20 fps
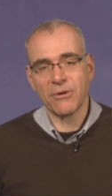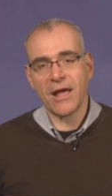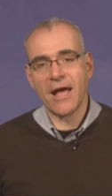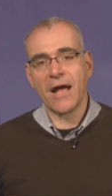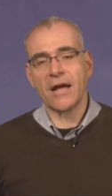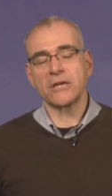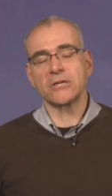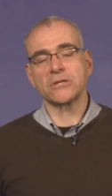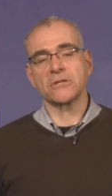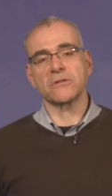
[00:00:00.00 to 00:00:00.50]

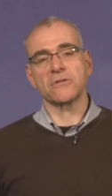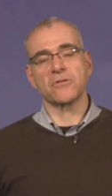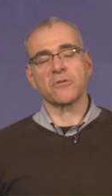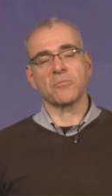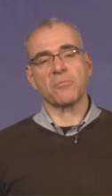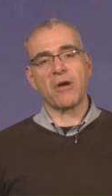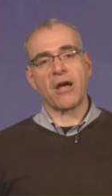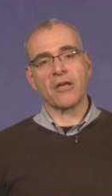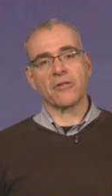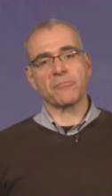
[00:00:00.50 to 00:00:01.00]
reaction to the
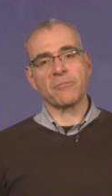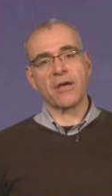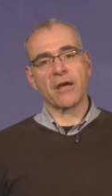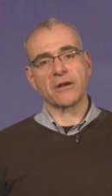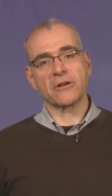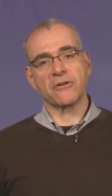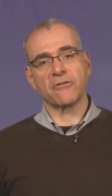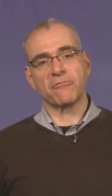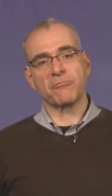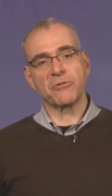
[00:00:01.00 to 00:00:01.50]

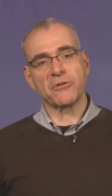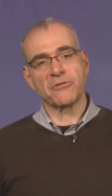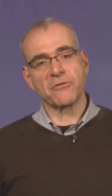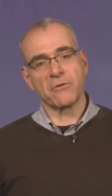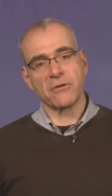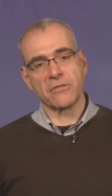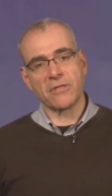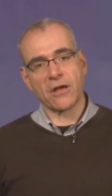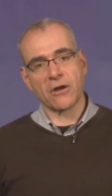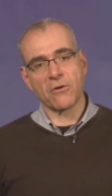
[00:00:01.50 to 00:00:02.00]
prospect of
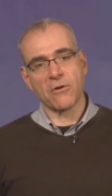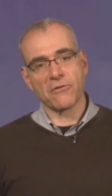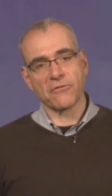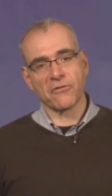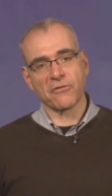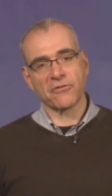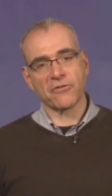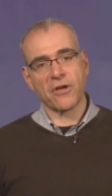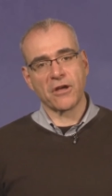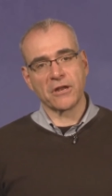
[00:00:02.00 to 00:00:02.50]
pursuing that course
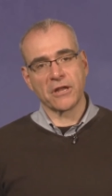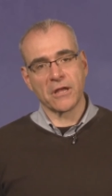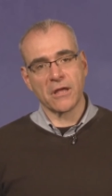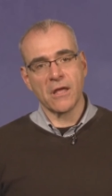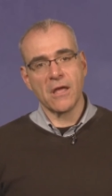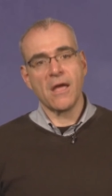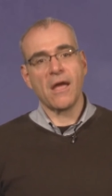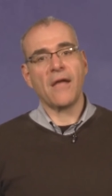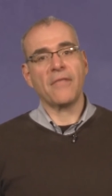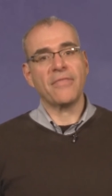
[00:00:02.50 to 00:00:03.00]
of study.
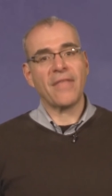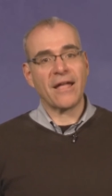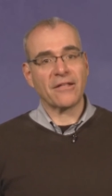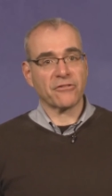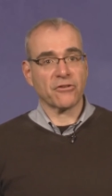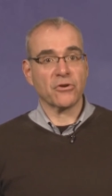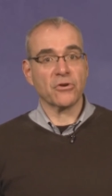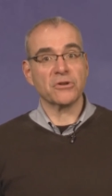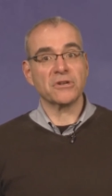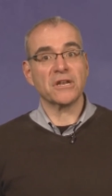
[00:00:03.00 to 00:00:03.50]
And
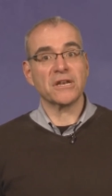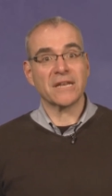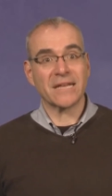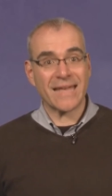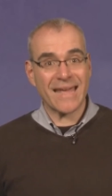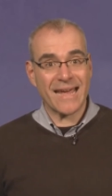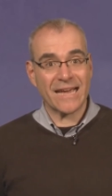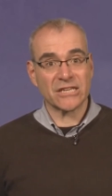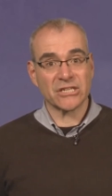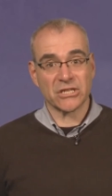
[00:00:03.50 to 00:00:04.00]
that's a good
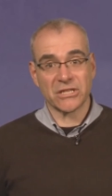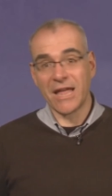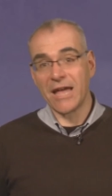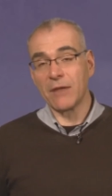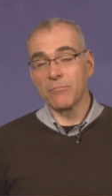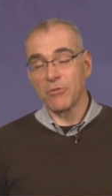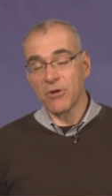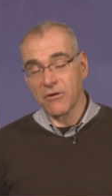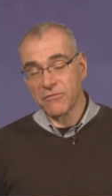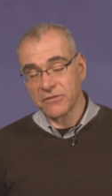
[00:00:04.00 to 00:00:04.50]
indication,
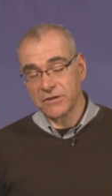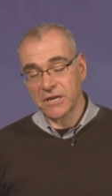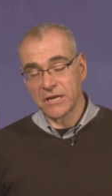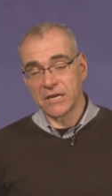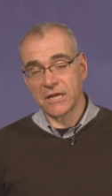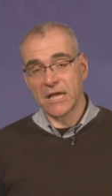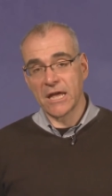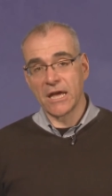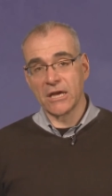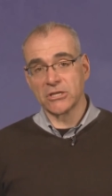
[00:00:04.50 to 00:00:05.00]
not a perfect
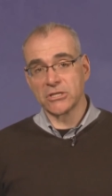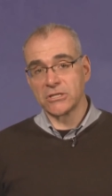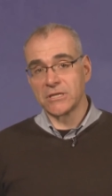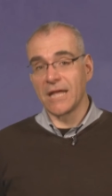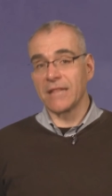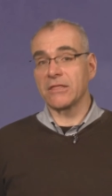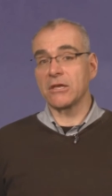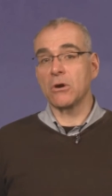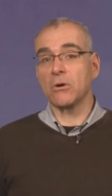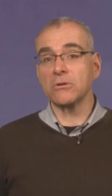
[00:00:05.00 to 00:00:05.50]
indication,
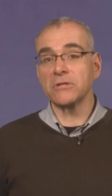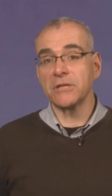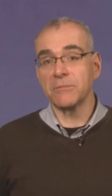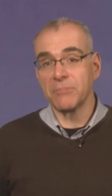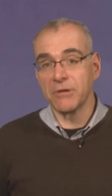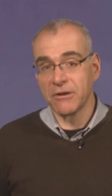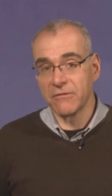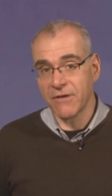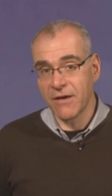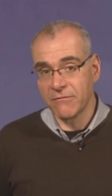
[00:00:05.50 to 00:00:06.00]
not the only
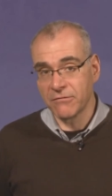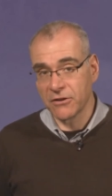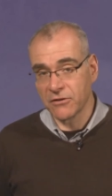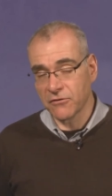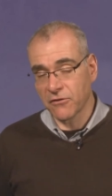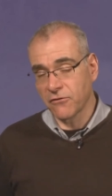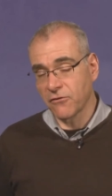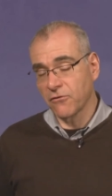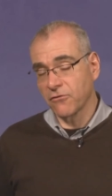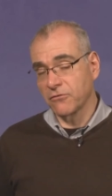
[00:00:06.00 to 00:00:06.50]
bit of
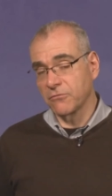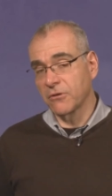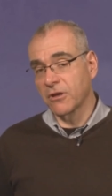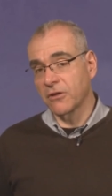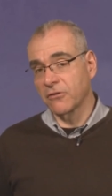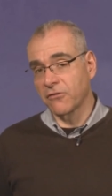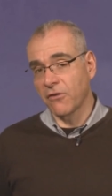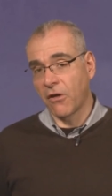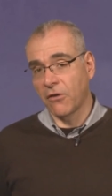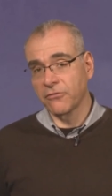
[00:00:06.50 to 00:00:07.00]
evidence that you should
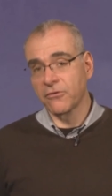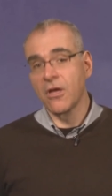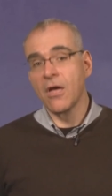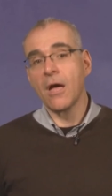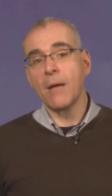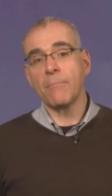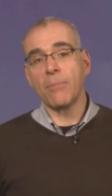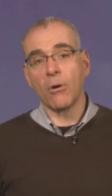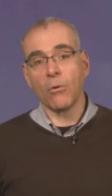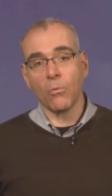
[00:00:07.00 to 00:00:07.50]
consult,
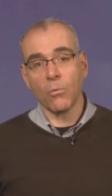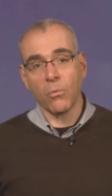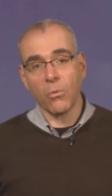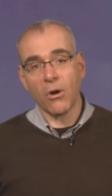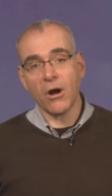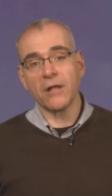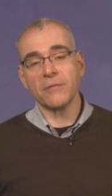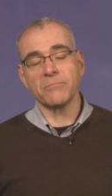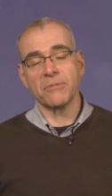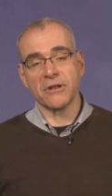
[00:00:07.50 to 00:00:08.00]
but
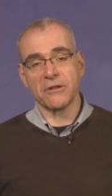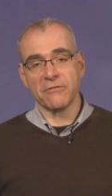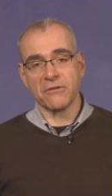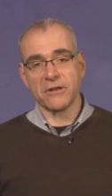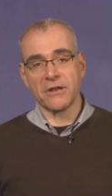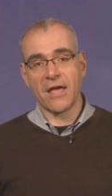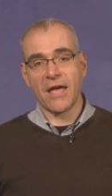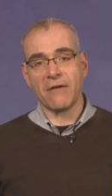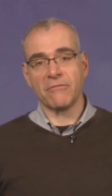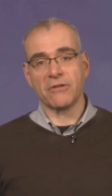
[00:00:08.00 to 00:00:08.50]
one bit of
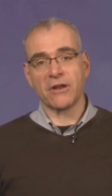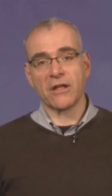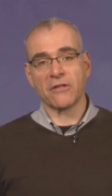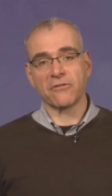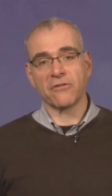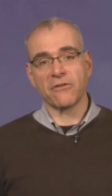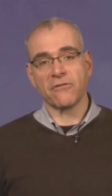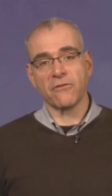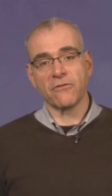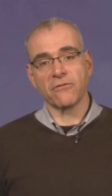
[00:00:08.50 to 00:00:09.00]

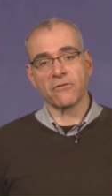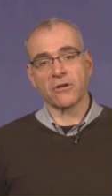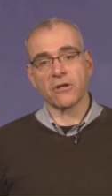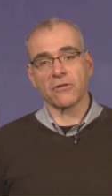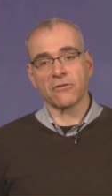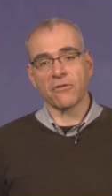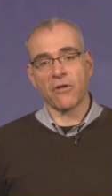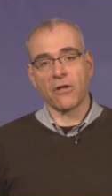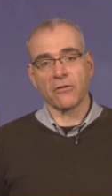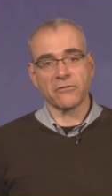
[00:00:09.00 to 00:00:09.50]
evidence that you should
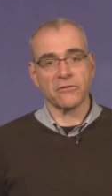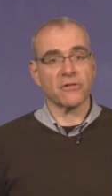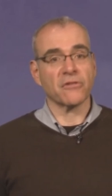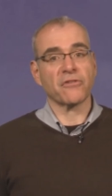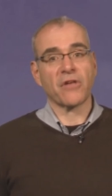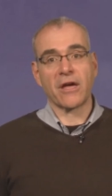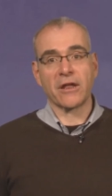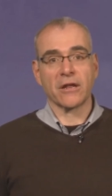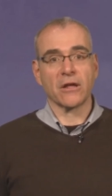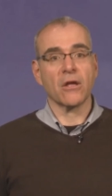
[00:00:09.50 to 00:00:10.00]
consult in
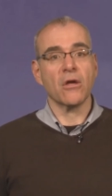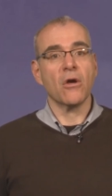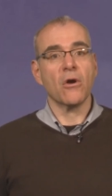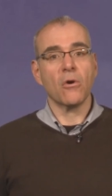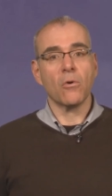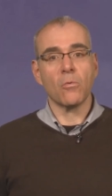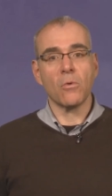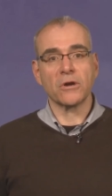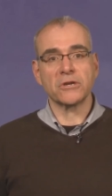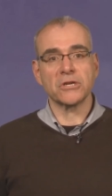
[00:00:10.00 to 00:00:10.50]
deciding
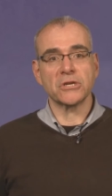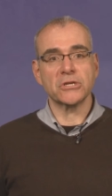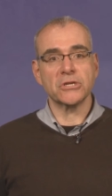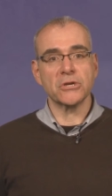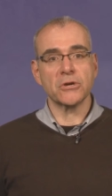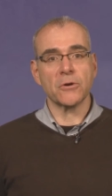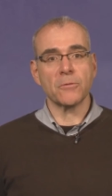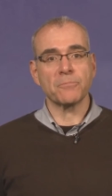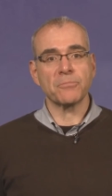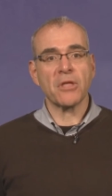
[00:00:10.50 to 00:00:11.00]
what to
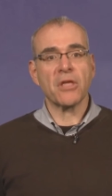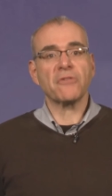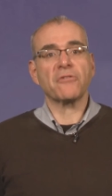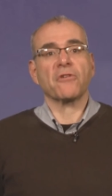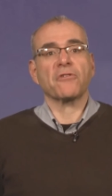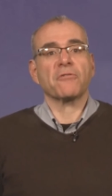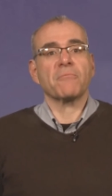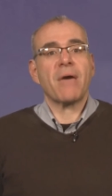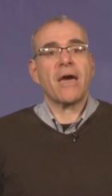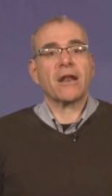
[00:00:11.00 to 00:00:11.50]
do.
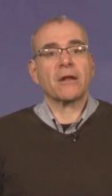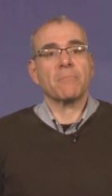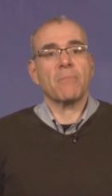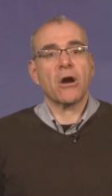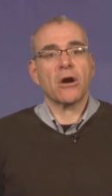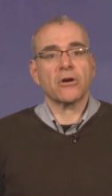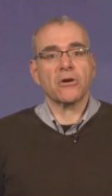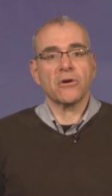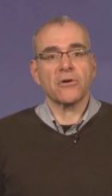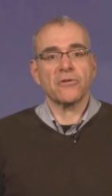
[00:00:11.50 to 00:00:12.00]
So somatic
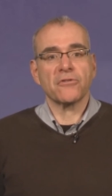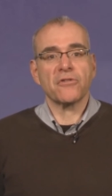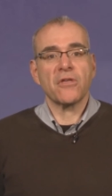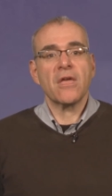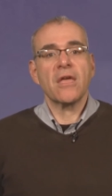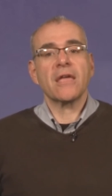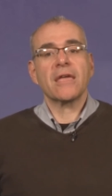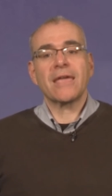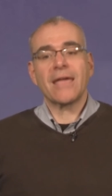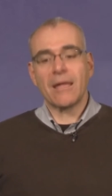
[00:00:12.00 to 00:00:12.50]
markers
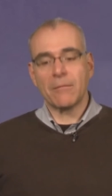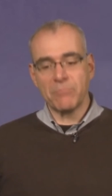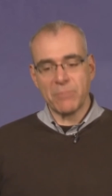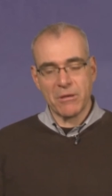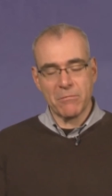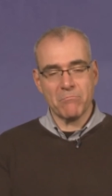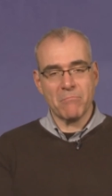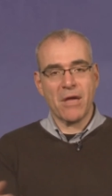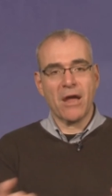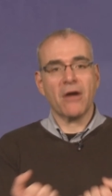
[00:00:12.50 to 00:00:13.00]
can
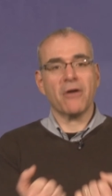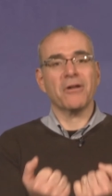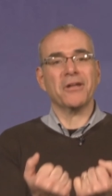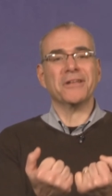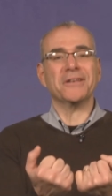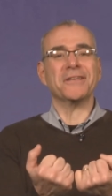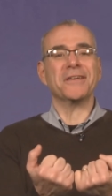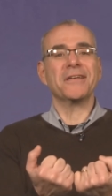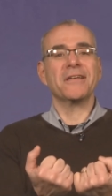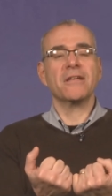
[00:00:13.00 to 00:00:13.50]
be
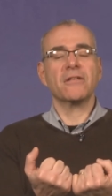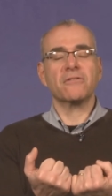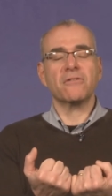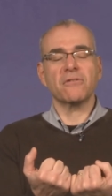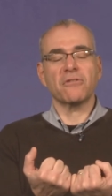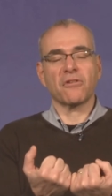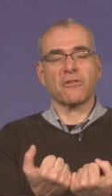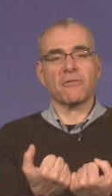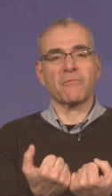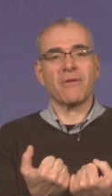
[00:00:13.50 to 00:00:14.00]
married
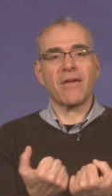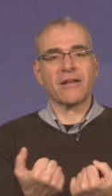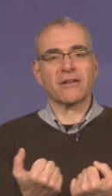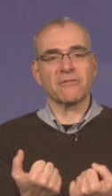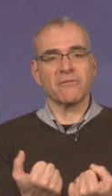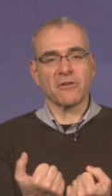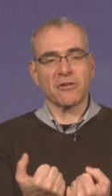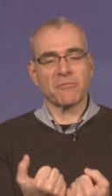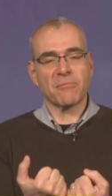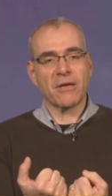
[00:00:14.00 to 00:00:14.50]
to the
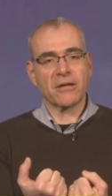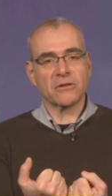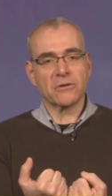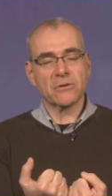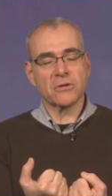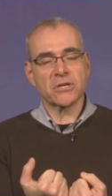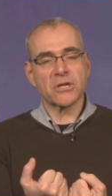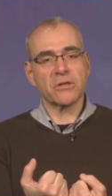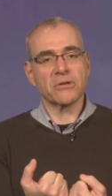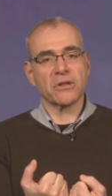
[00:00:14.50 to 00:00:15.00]
subjective expected
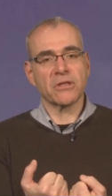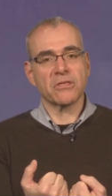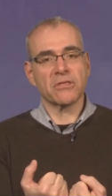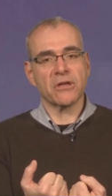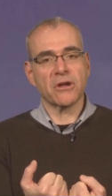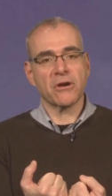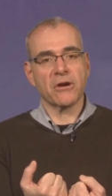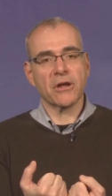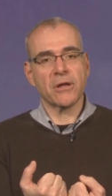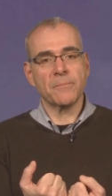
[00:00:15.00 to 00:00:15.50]
utility
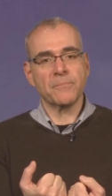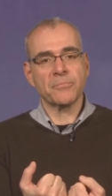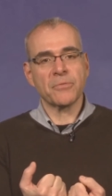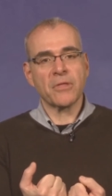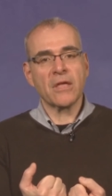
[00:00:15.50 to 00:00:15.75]
theory